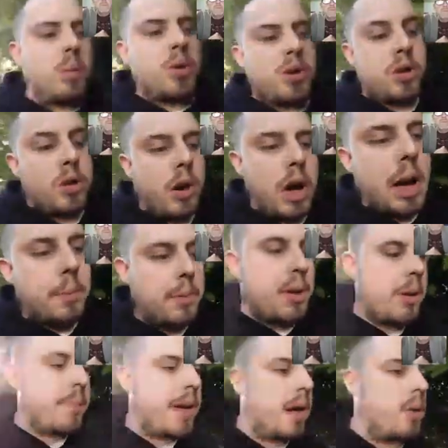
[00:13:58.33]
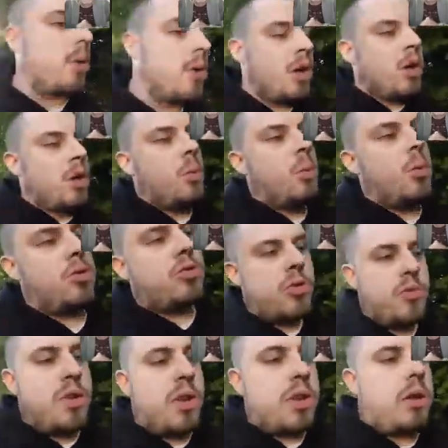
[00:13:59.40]
you're not happy about? What do you
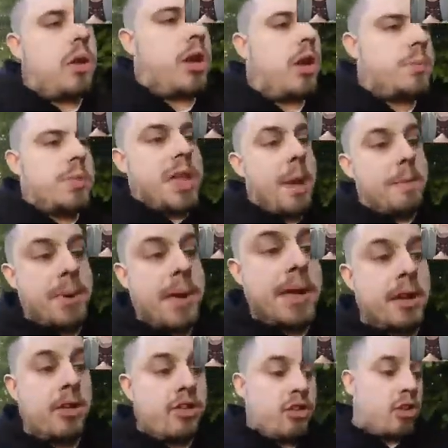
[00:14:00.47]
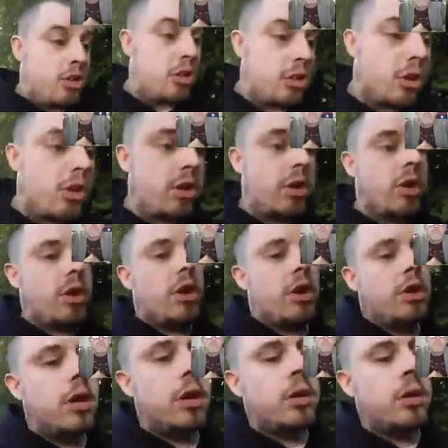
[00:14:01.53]
think the MP should have done and